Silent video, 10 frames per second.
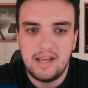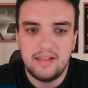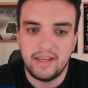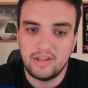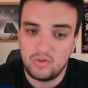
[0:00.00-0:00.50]

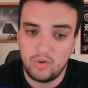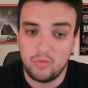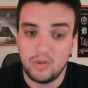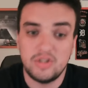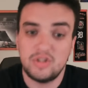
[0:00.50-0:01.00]
thanks to a
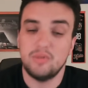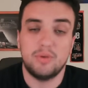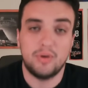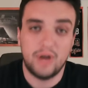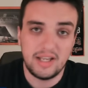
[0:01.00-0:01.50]
Winsiel
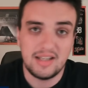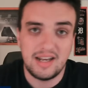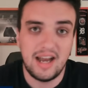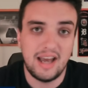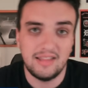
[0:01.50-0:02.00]
Perez
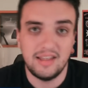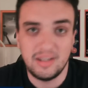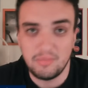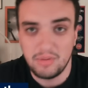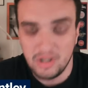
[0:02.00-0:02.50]
ninth
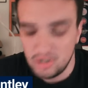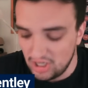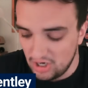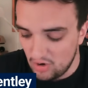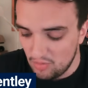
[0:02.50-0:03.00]
inning pinch
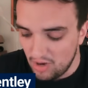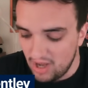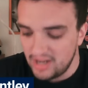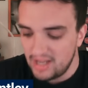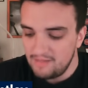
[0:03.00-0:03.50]
hit home
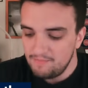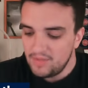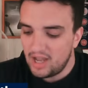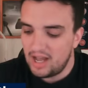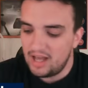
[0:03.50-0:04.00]
run.
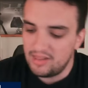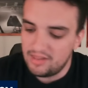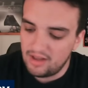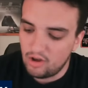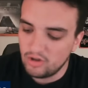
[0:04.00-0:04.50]

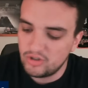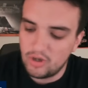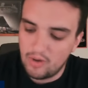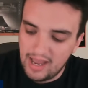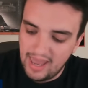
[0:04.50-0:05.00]

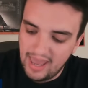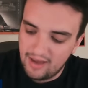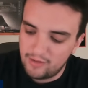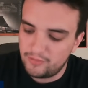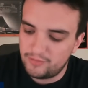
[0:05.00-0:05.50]
Also, I
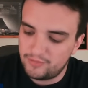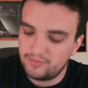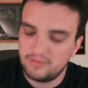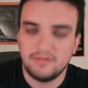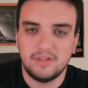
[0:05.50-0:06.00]
have
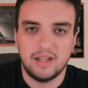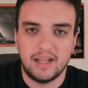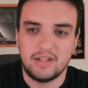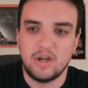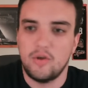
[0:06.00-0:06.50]

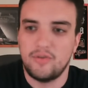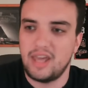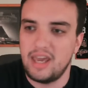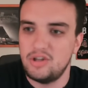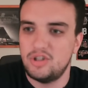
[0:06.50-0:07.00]
like
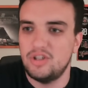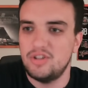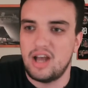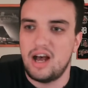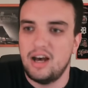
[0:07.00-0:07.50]

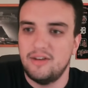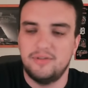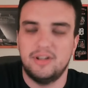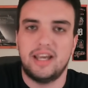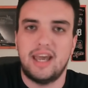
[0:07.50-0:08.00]
notifications on
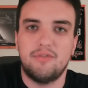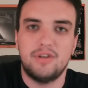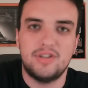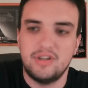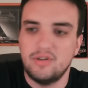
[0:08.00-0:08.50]
for like
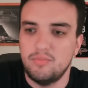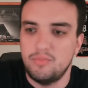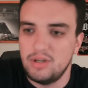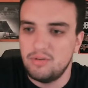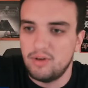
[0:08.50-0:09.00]
every single
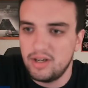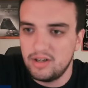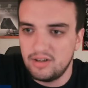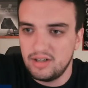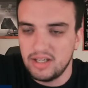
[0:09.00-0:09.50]
beat
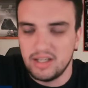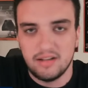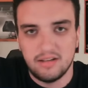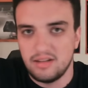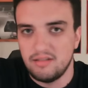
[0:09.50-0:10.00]
writer
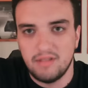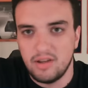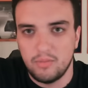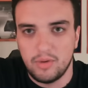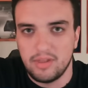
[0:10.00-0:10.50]
in
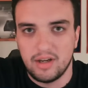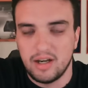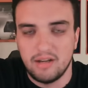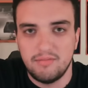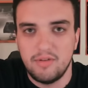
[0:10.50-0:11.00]
within
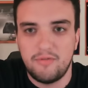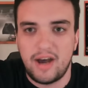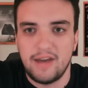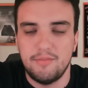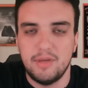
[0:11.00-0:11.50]
a
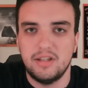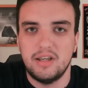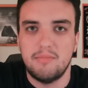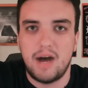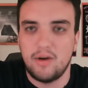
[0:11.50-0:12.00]
5
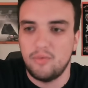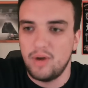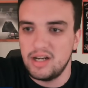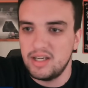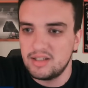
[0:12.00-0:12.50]
million mile
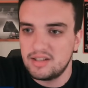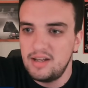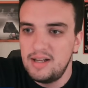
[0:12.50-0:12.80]
radius